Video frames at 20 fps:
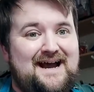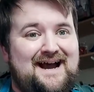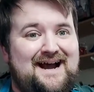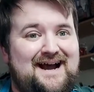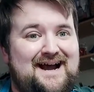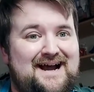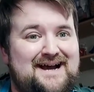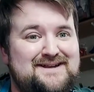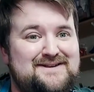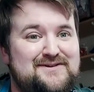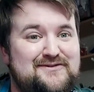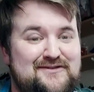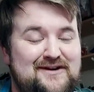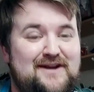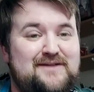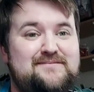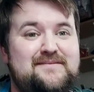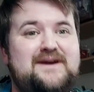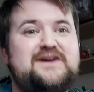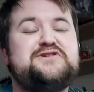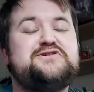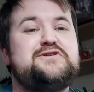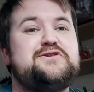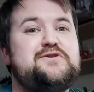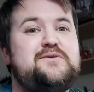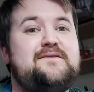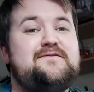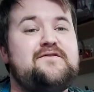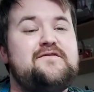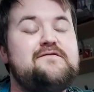and you've got to make sure
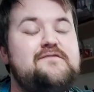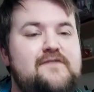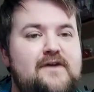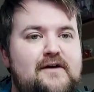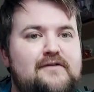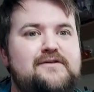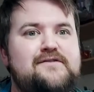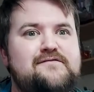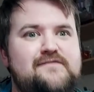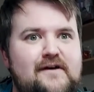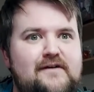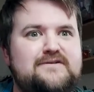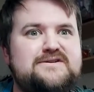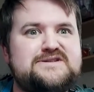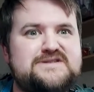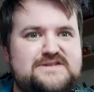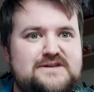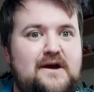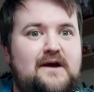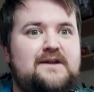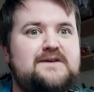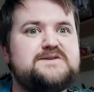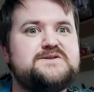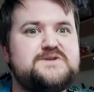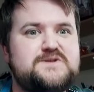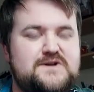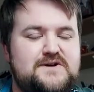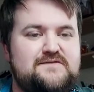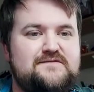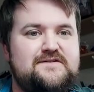you have a very, very solid
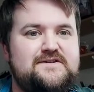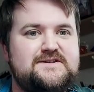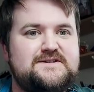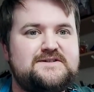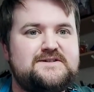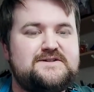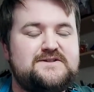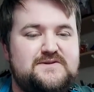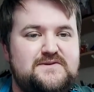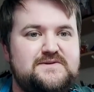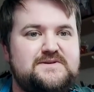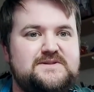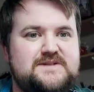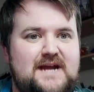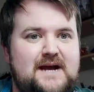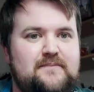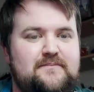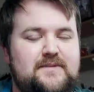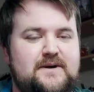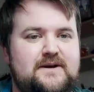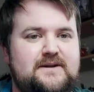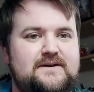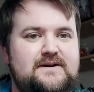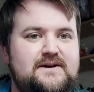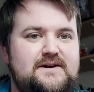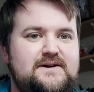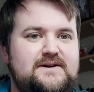surface to stamp on.